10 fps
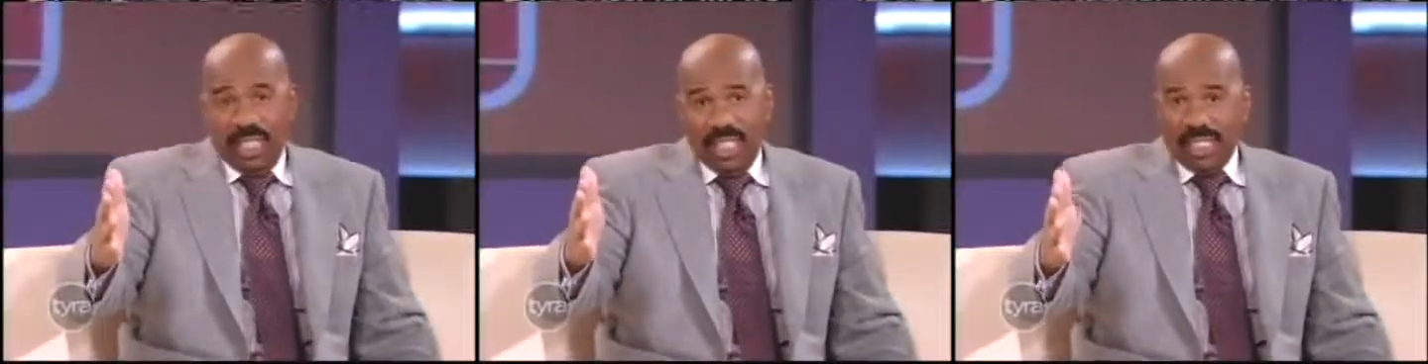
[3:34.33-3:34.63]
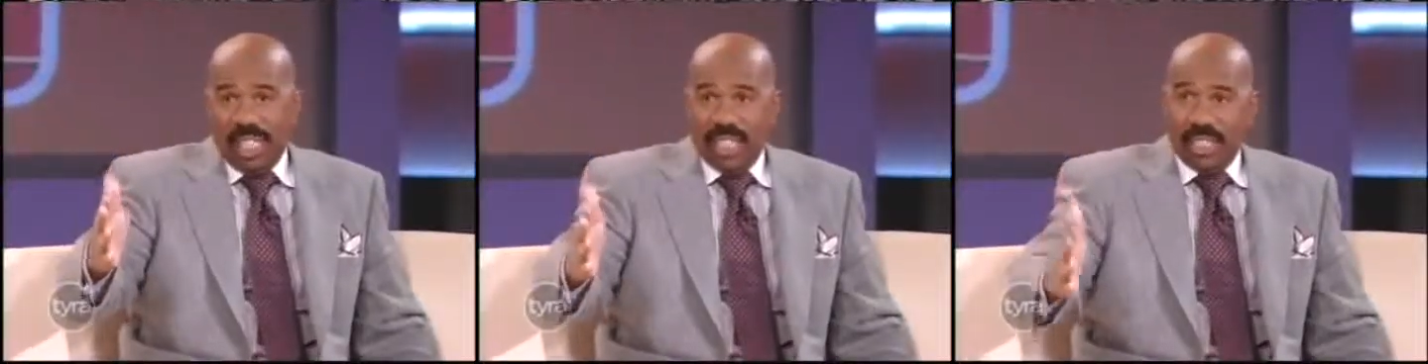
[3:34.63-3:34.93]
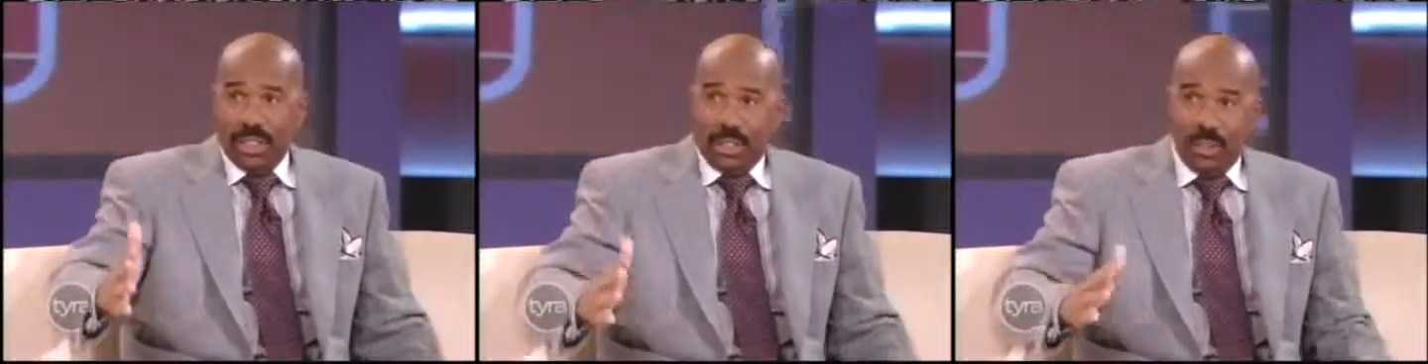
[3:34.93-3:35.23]
It's like
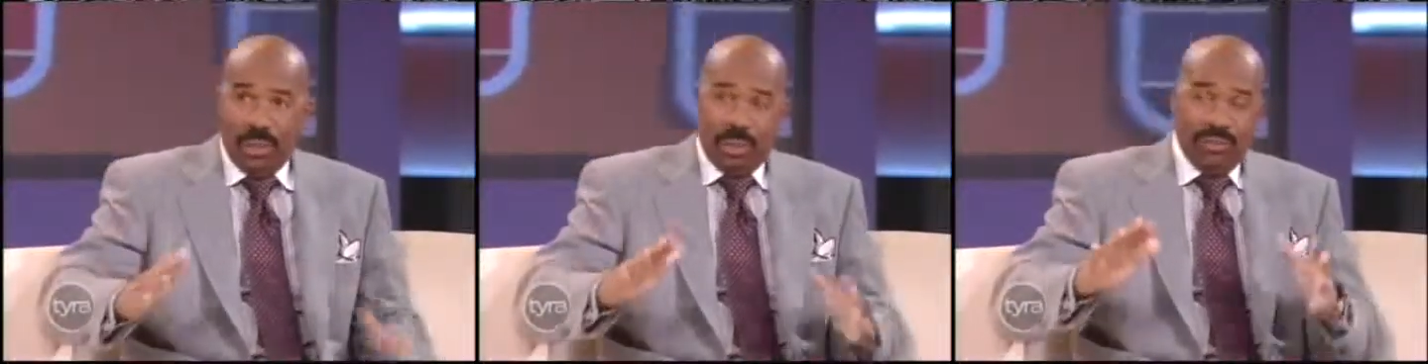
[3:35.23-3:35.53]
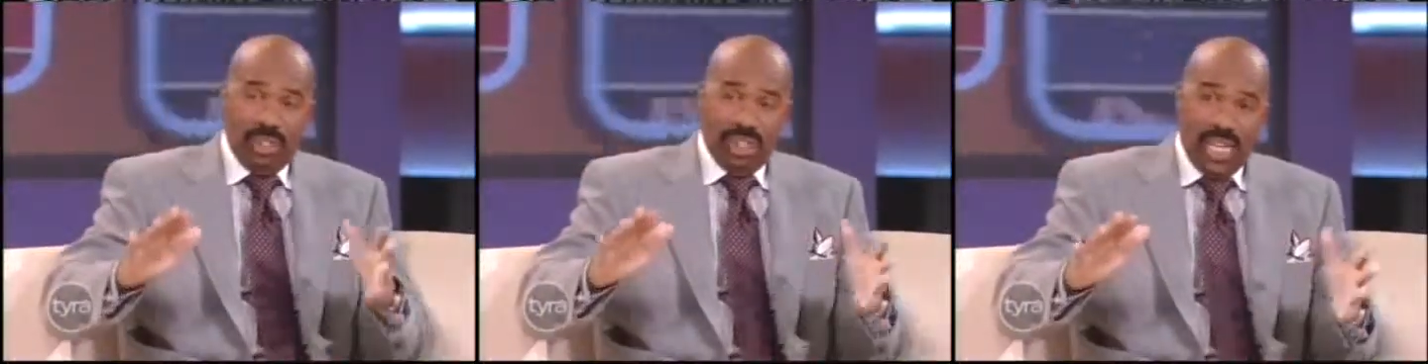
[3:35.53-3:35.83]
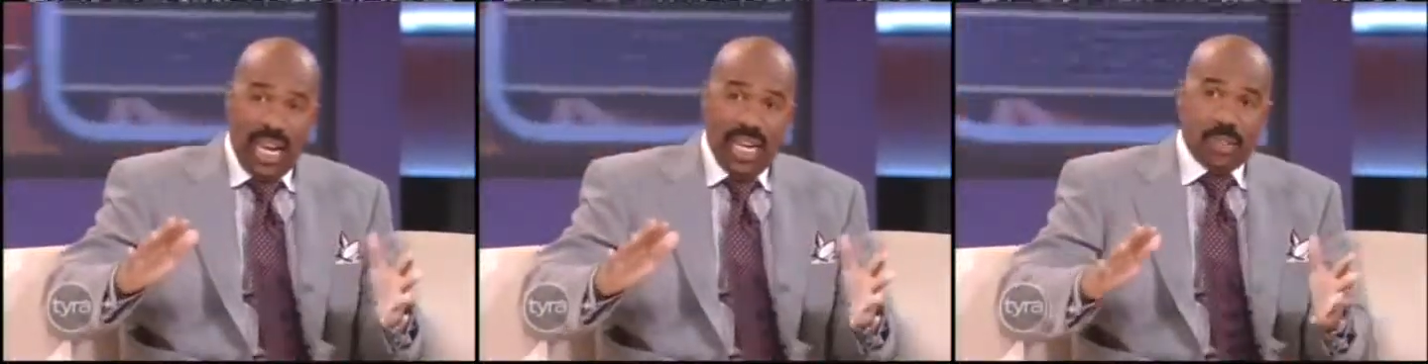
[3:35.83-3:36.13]
this, you know, if this
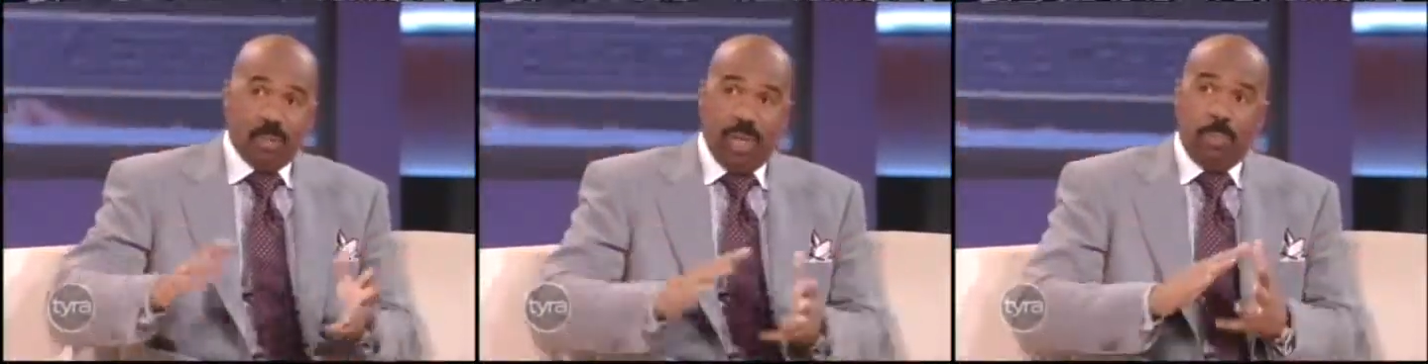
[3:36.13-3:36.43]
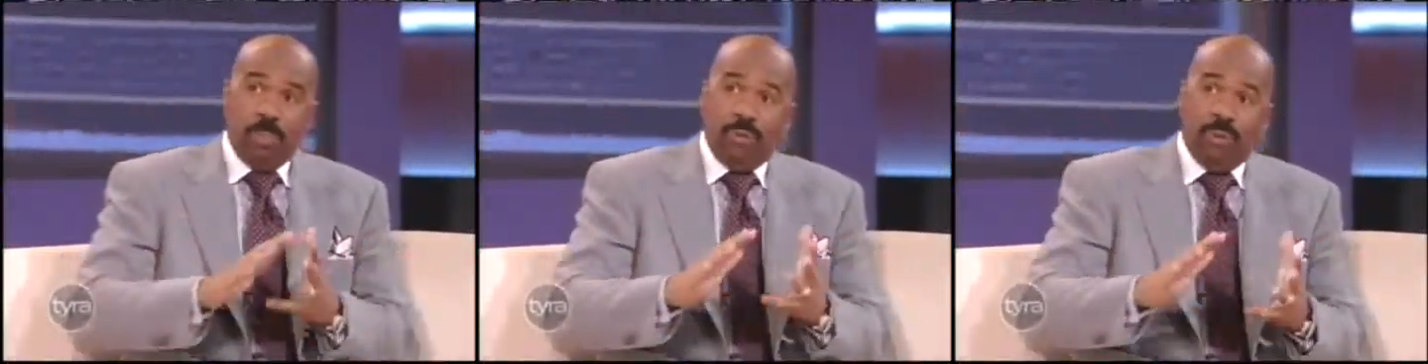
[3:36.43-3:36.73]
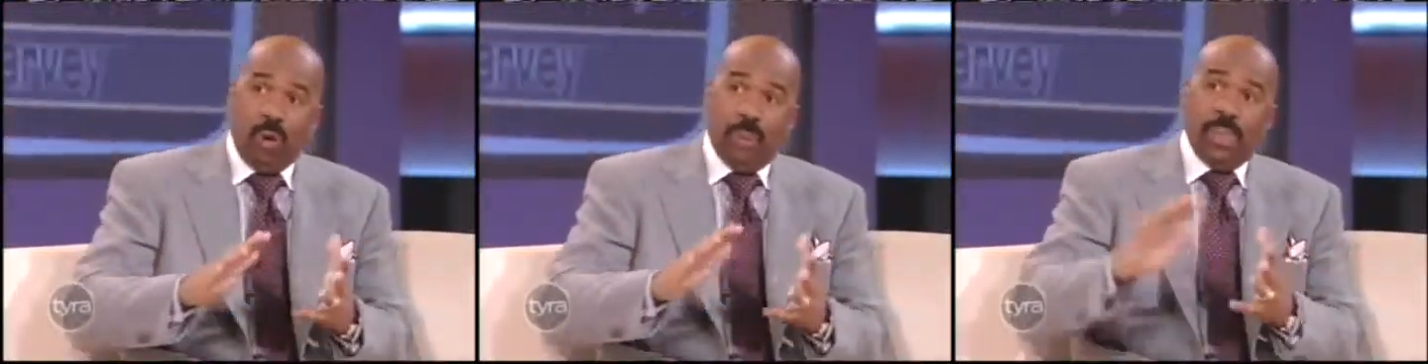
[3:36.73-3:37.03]
guy is really
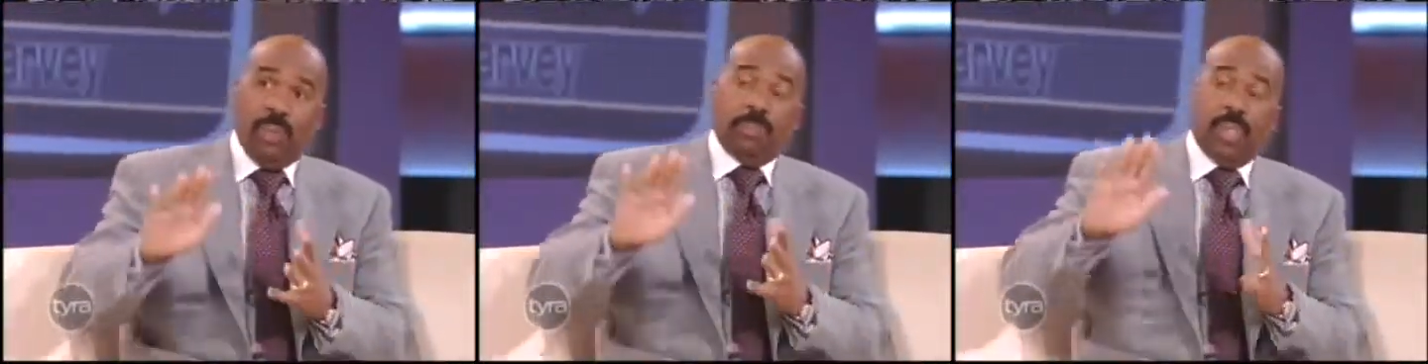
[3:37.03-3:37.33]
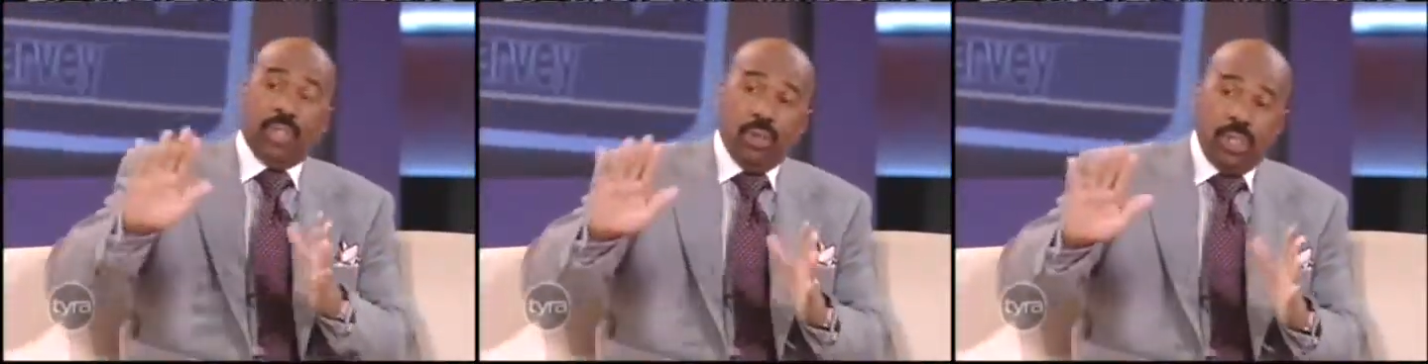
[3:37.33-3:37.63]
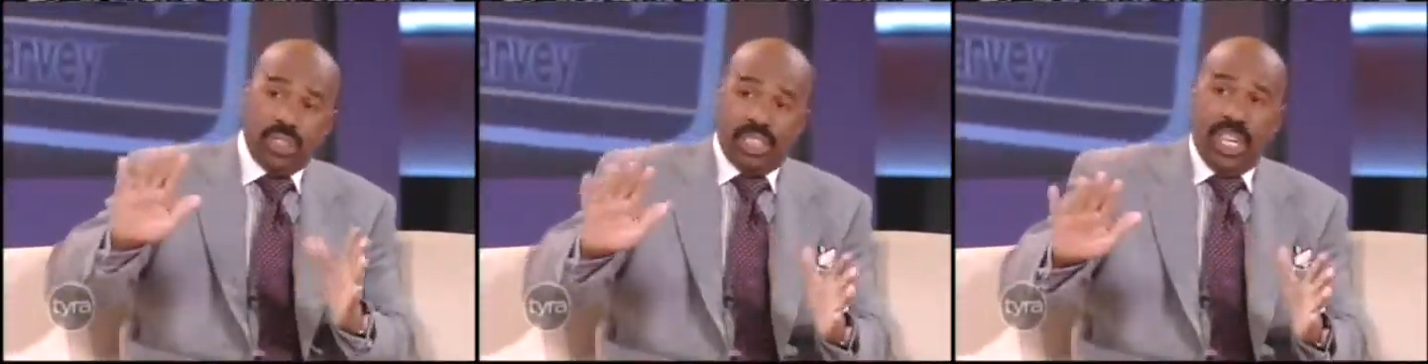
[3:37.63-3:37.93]
performing up to
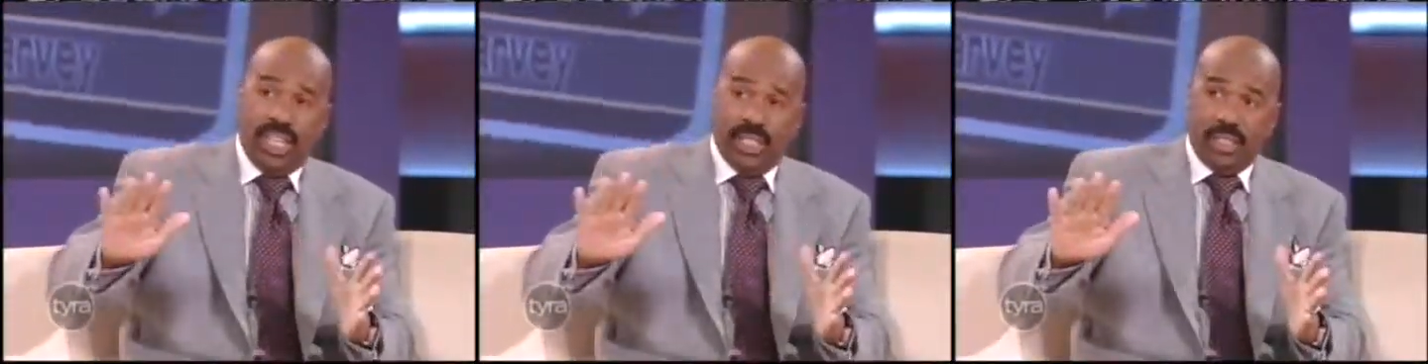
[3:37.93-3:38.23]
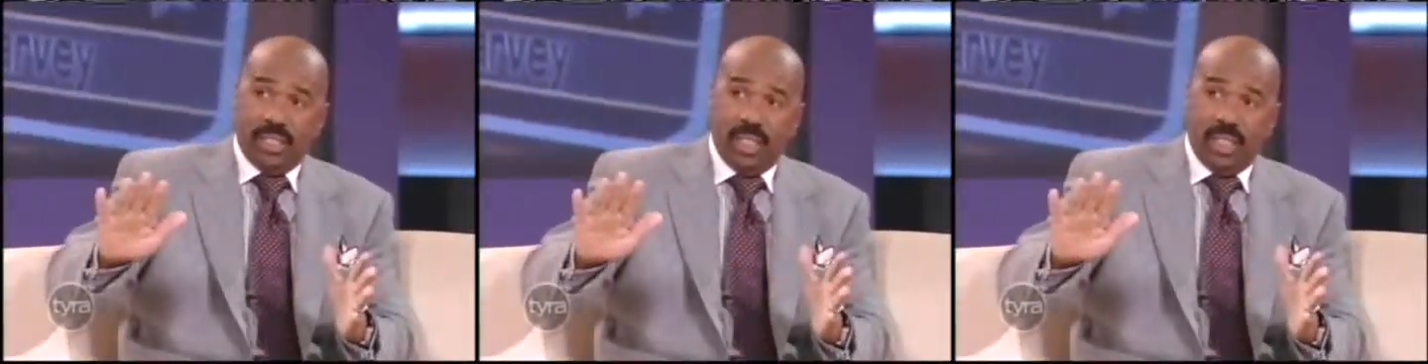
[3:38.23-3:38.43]
your standards